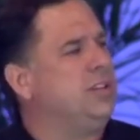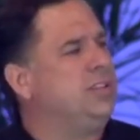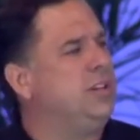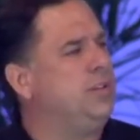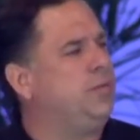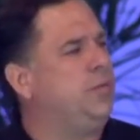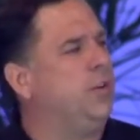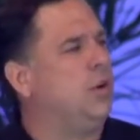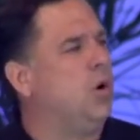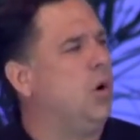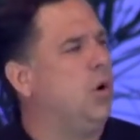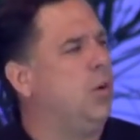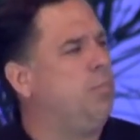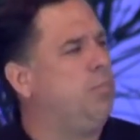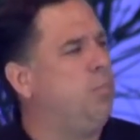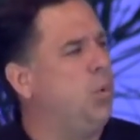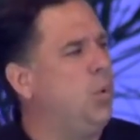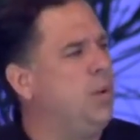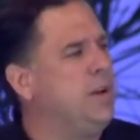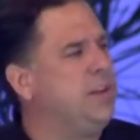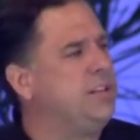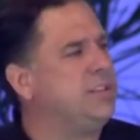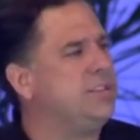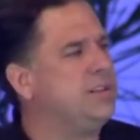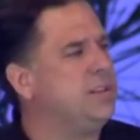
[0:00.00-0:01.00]
difficult
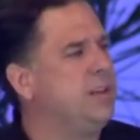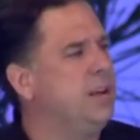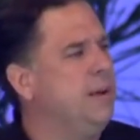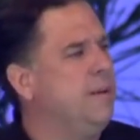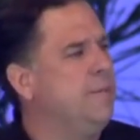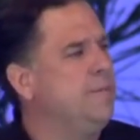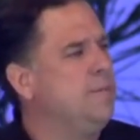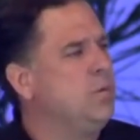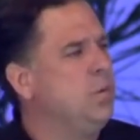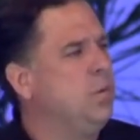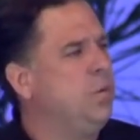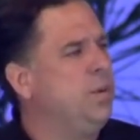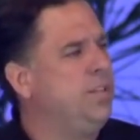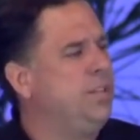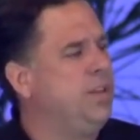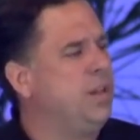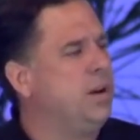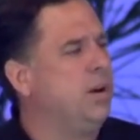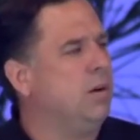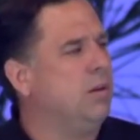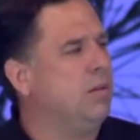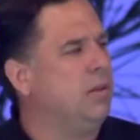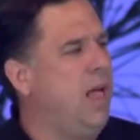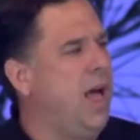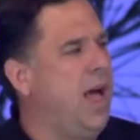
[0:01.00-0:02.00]
points within
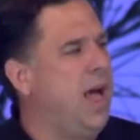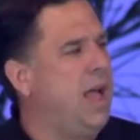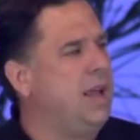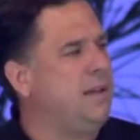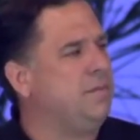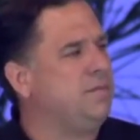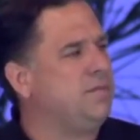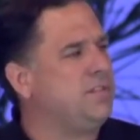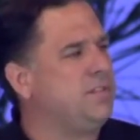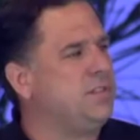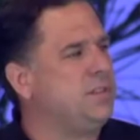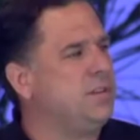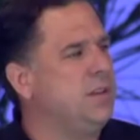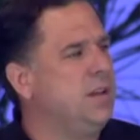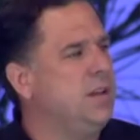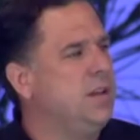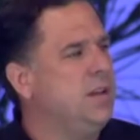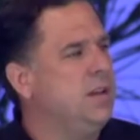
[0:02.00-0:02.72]
our lives.